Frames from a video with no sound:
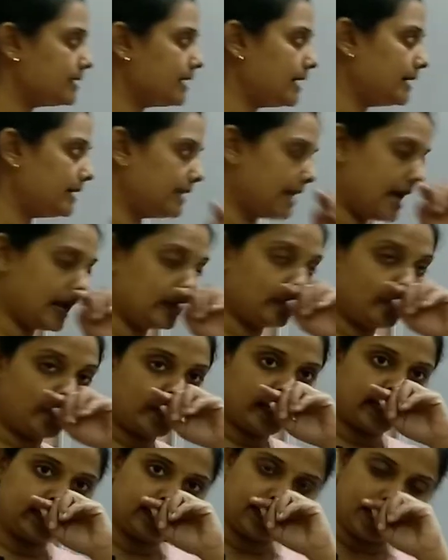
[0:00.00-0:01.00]
at anode
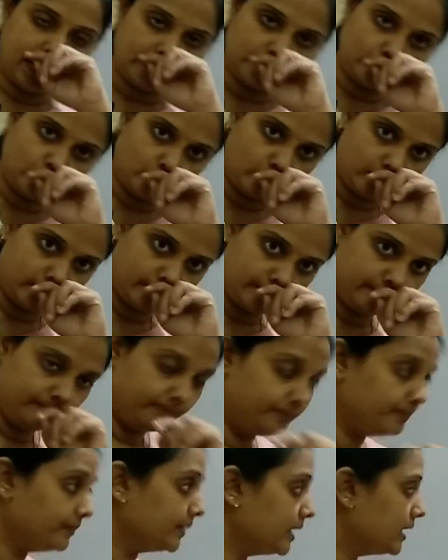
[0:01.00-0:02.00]
and cathode?
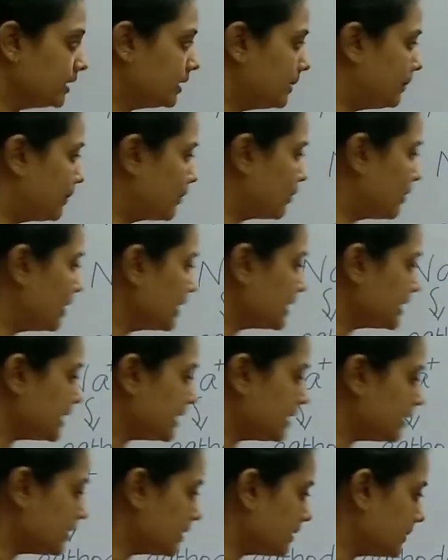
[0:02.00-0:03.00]
The product
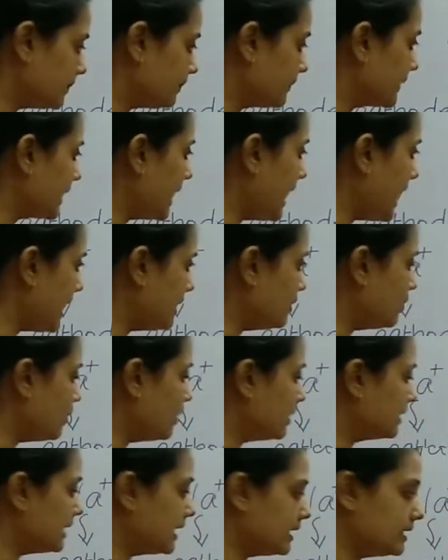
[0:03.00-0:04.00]
at
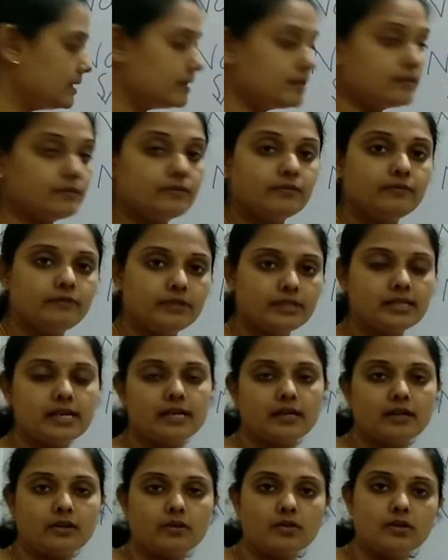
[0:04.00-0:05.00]
anode, that is which
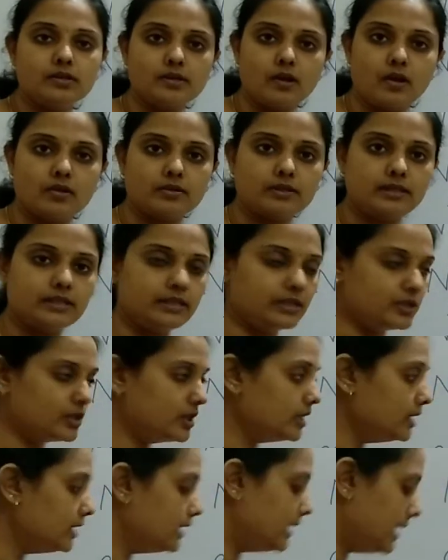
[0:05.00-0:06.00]
undergoes
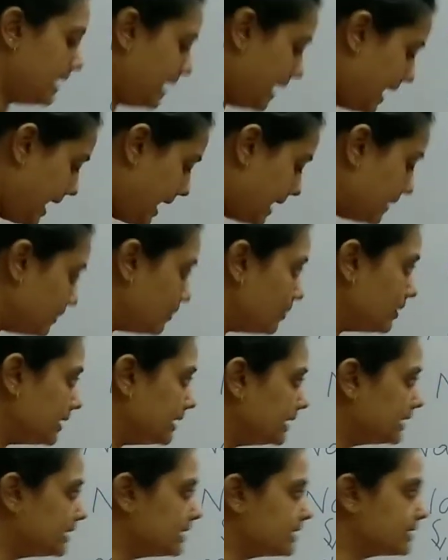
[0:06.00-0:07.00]
oxidation, anode
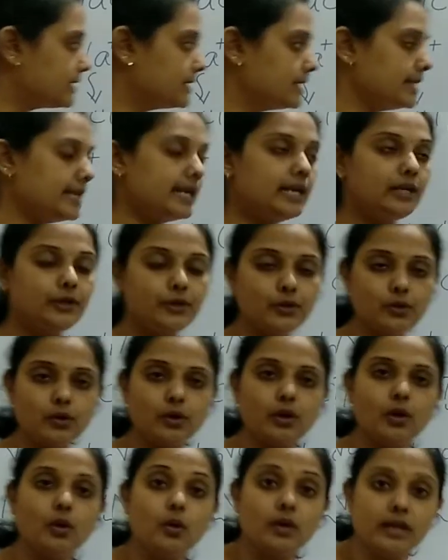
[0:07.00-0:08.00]
it is Cl2,
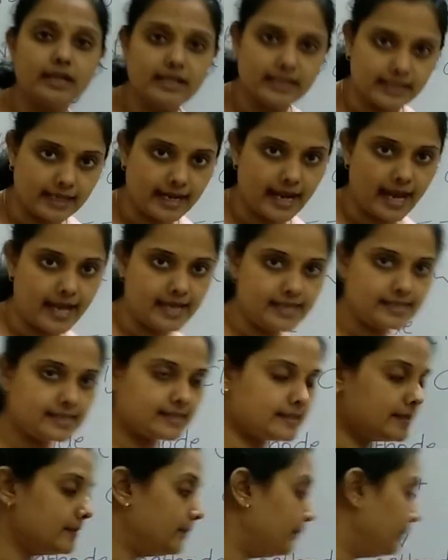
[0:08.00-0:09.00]
chlorine gas,